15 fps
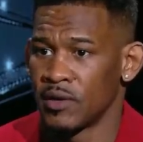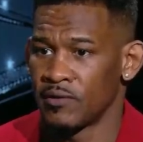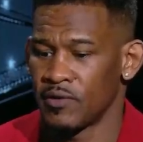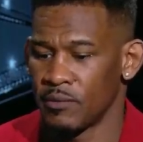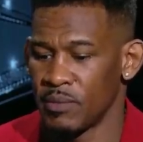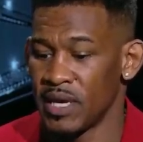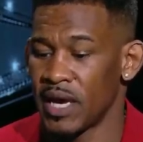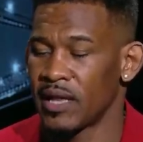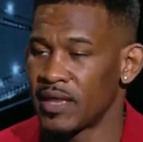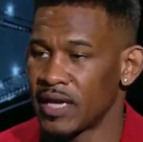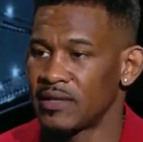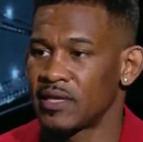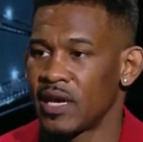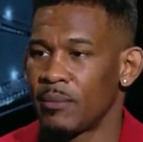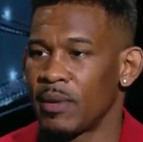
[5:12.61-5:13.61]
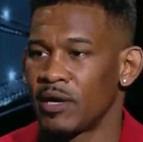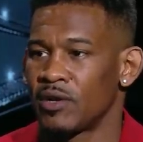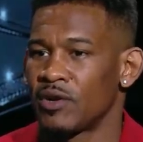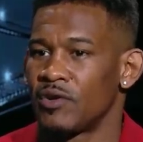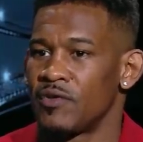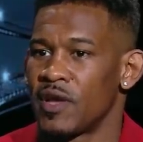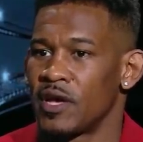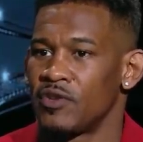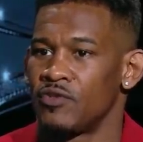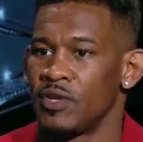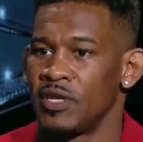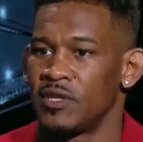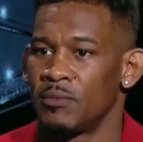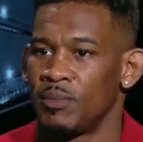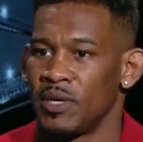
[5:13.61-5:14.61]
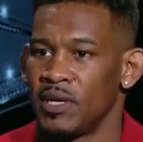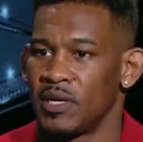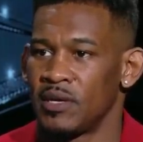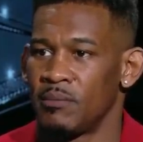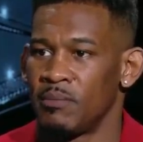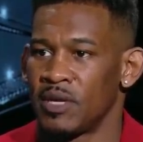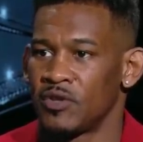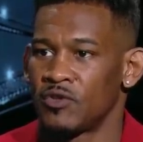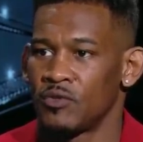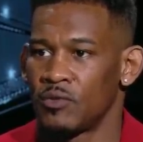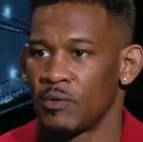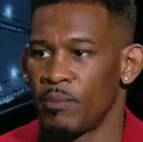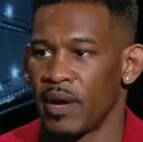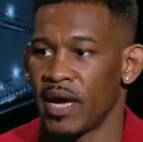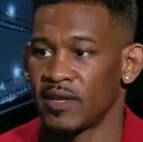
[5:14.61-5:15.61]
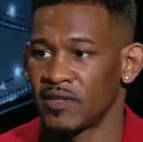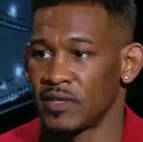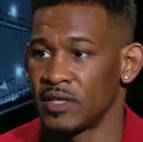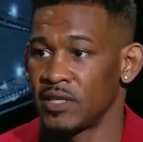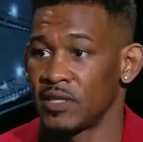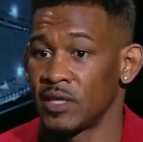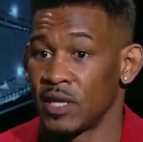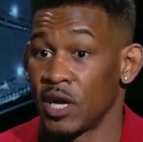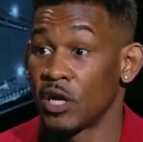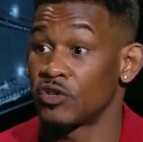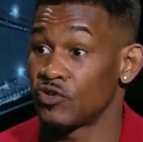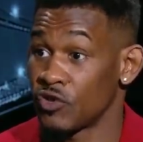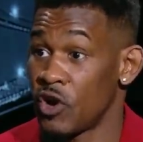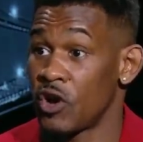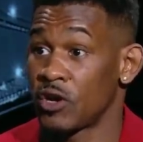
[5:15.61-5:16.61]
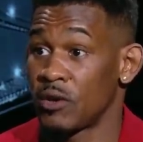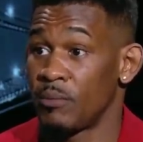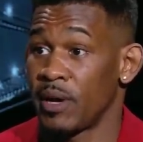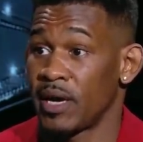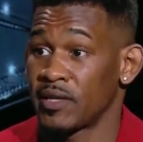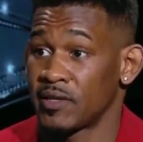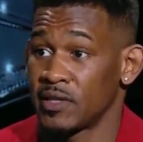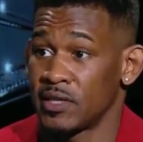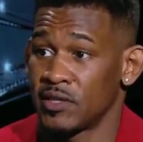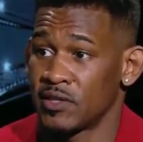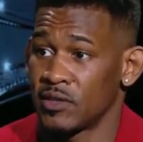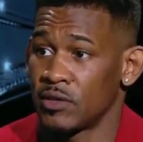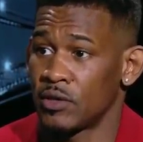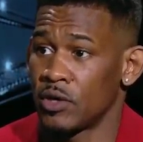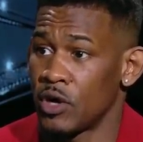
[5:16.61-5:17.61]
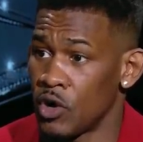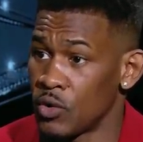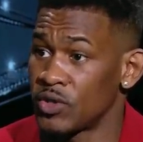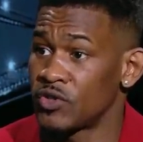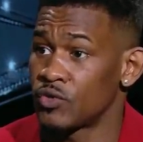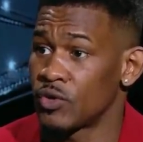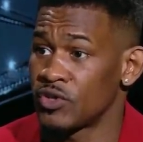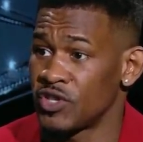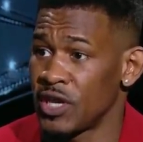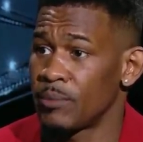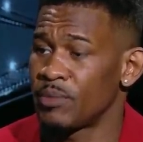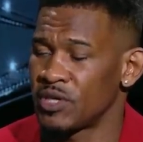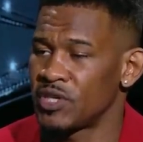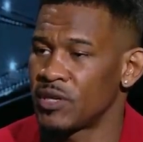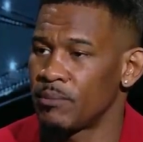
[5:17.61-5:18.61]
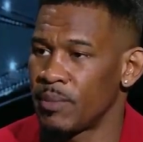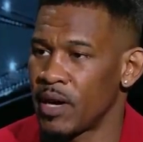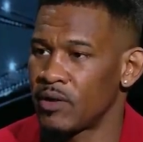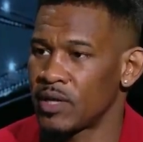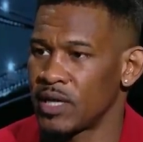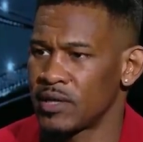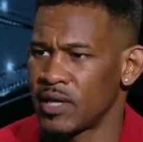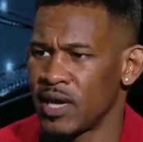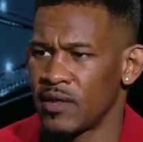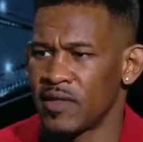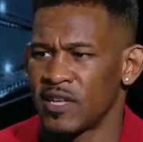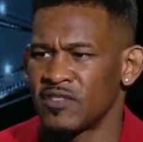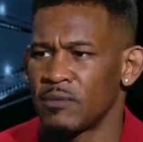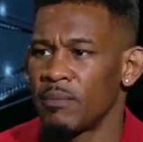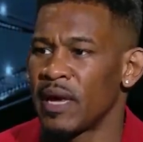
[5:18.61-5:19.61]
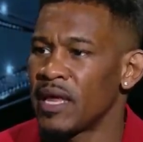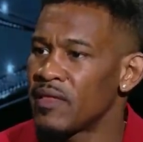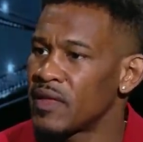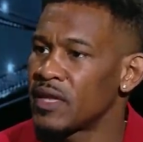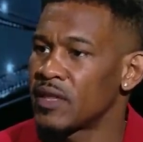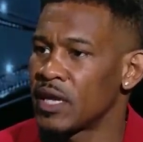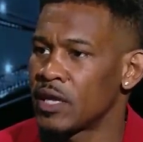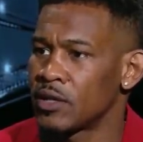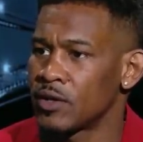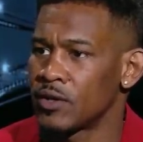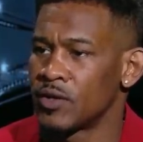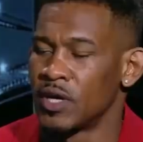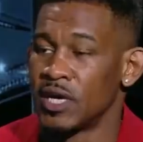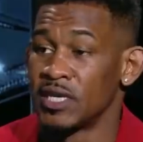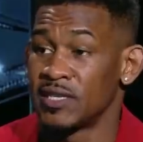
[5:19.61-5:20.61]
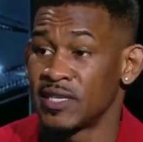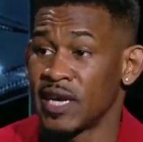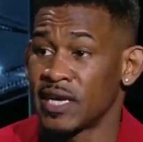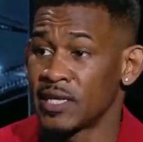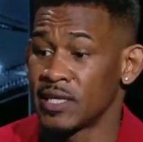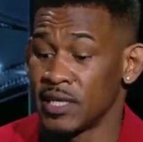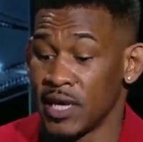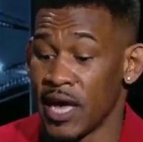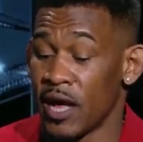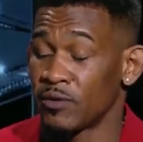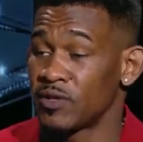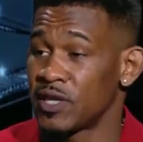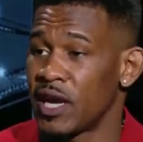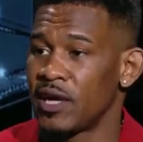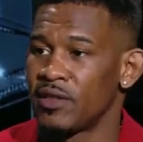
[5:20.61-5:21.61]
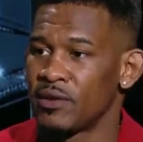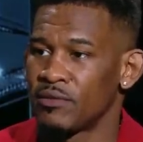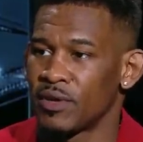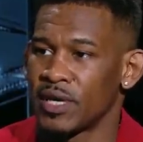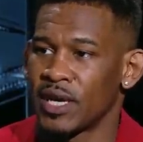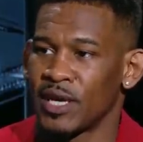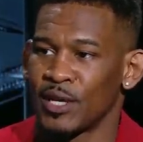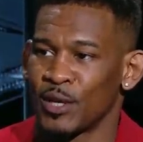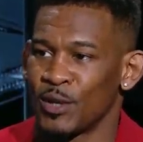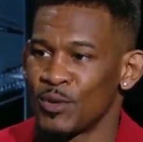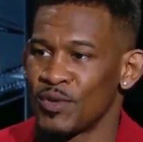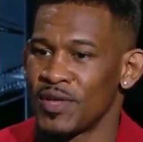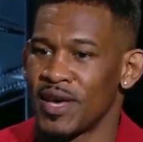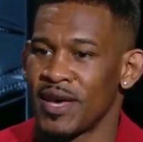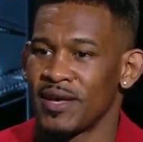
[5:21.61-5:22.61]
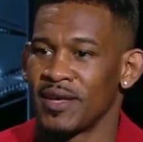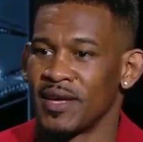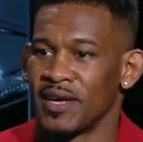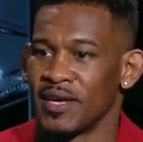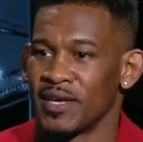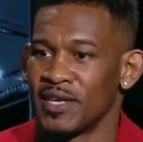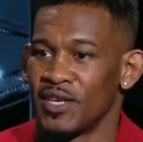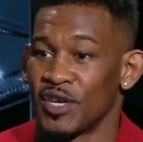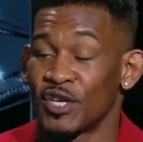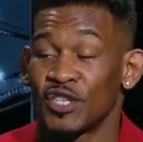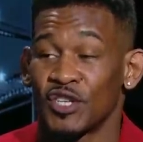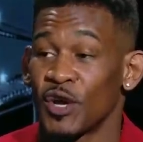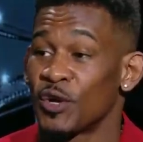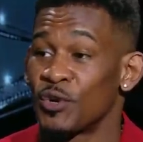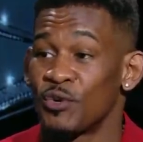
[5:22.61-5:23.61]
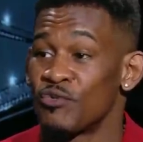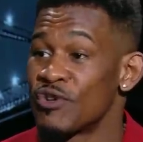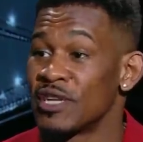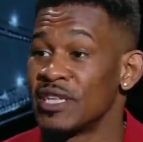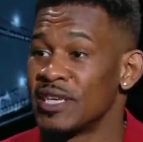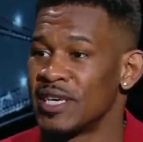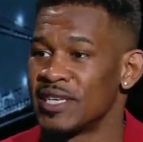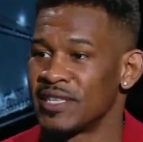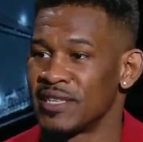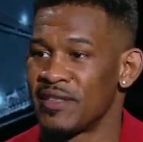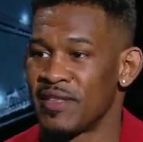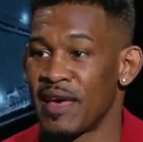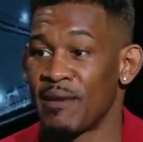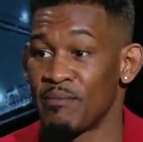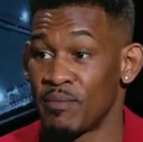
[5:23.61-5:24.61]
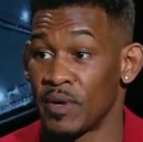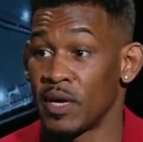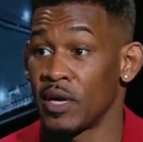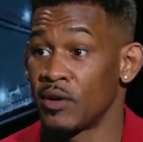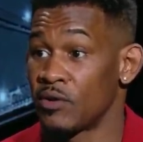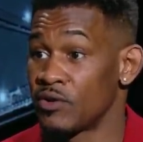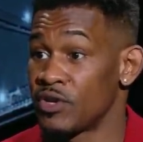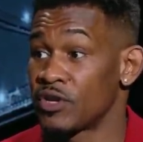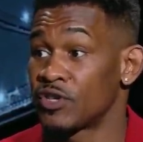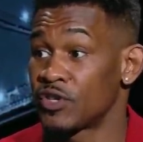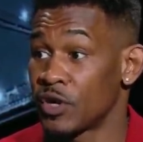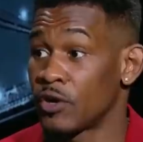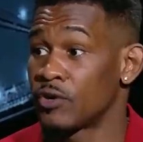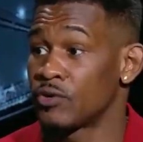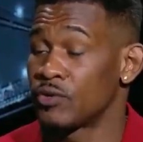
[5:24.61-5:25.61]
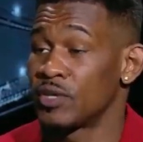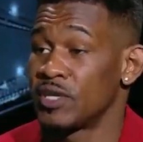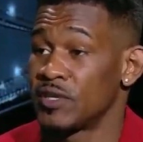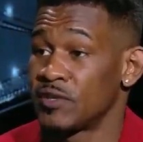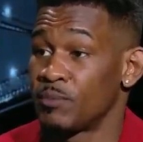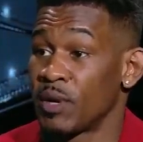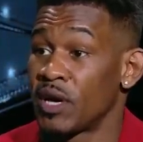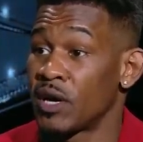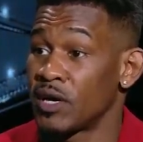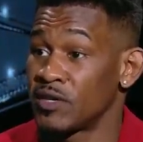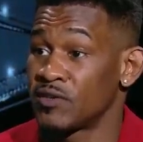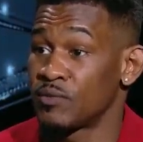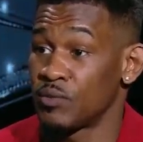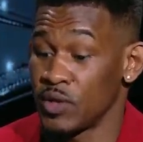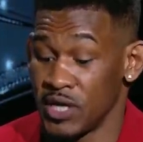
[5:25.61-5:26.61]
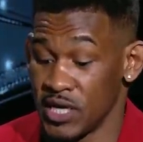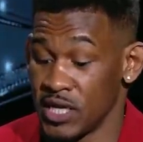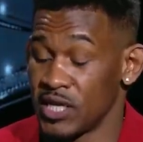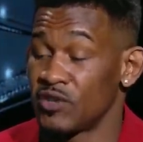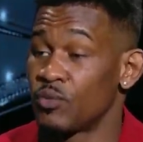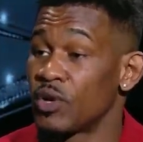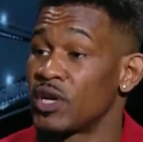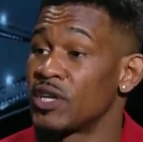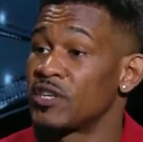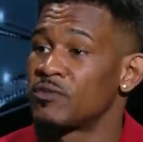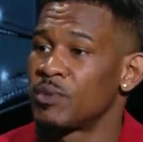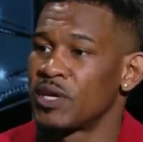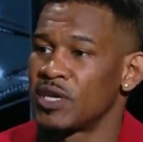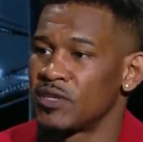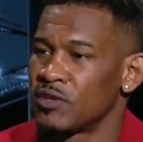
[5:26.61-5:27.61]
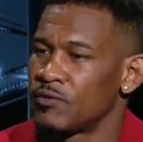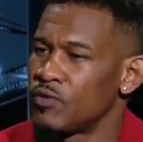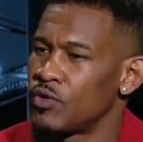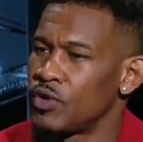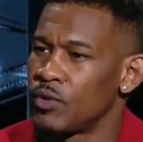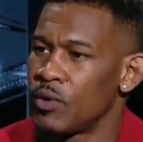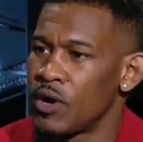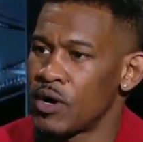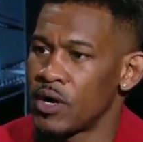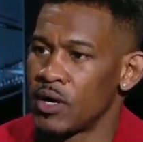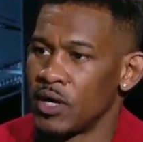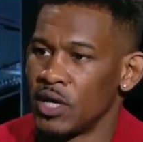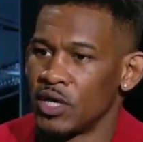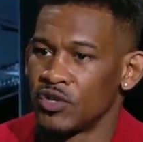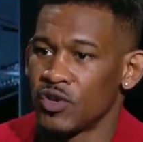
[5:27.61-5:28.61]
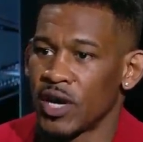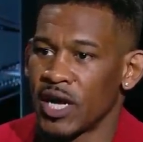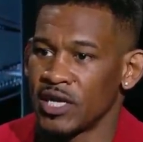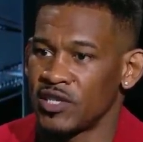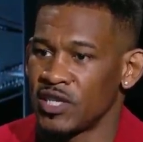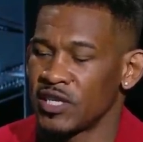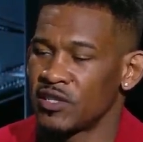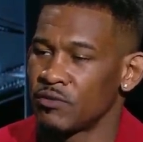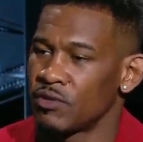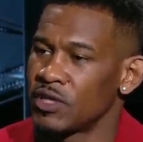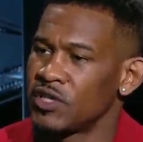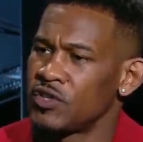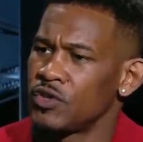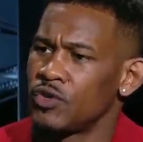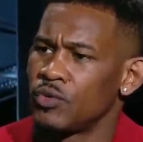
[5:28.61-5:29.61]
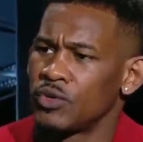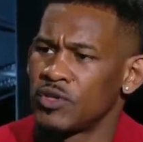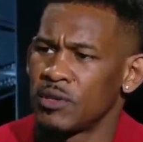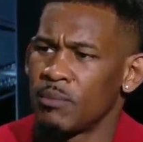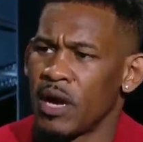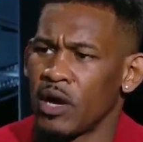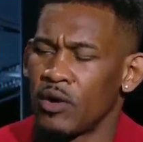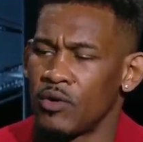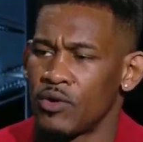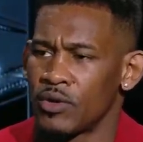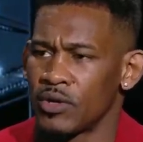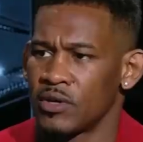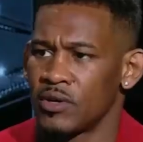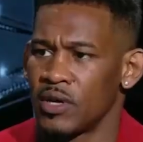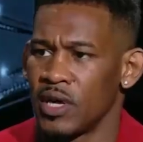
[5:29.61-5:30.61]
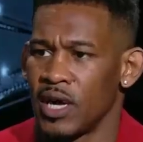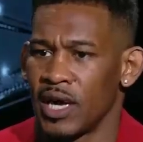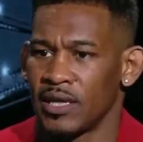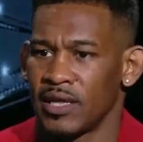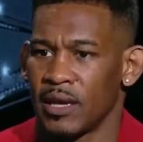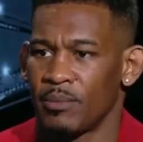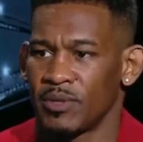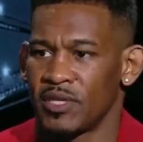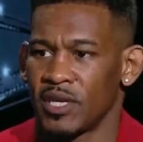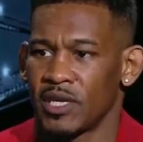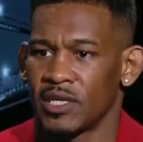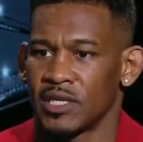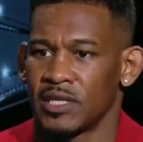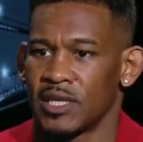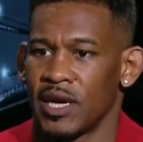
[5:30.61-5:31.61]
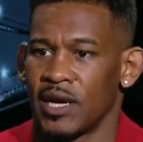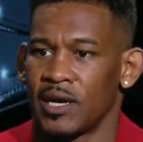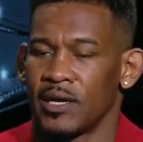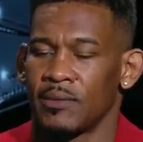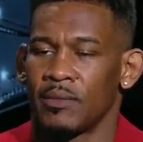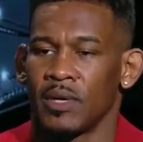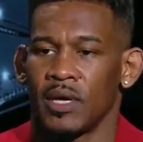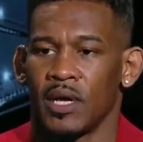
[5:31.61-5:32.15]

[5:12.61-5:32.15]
for me, at that time, I learned that you need to be in a mental capacity, a strong capacity to go into a championship bout like that. That's the main thing that I learned. Secondly, outside the ring, I learned that your circle really isn't that big or your circle is because it is what it is because of who you are. So I got a chance to really see who was in my corner at that particular time